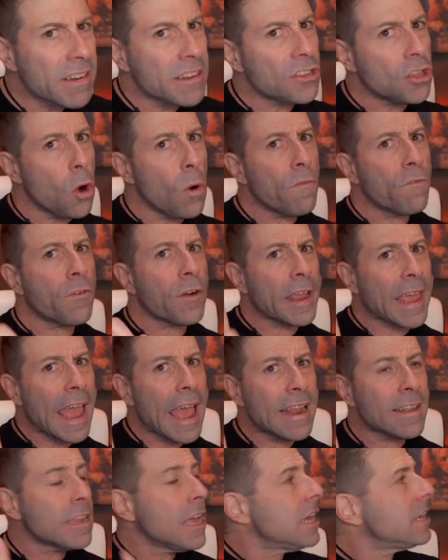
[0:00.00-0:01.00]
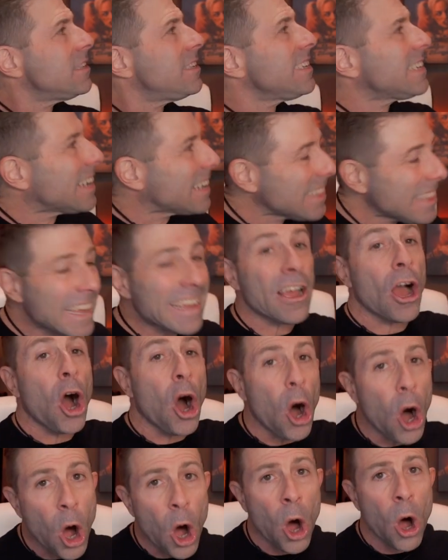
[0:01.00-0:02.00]
And don't forget to click
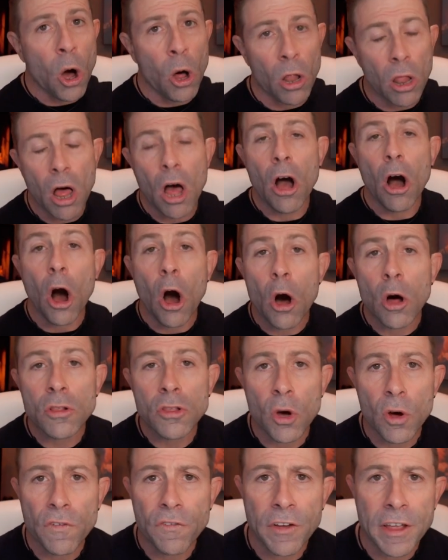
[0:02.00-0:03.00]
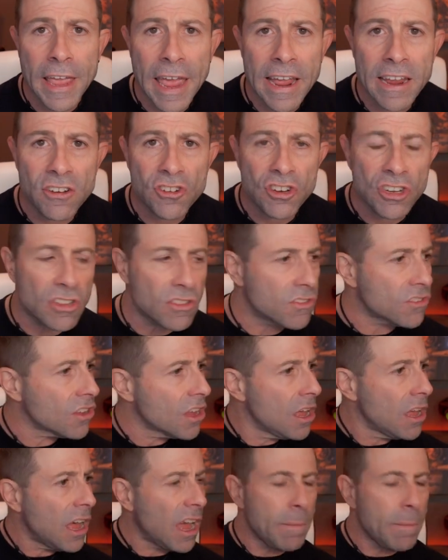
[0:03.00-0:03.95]
all, all notifications.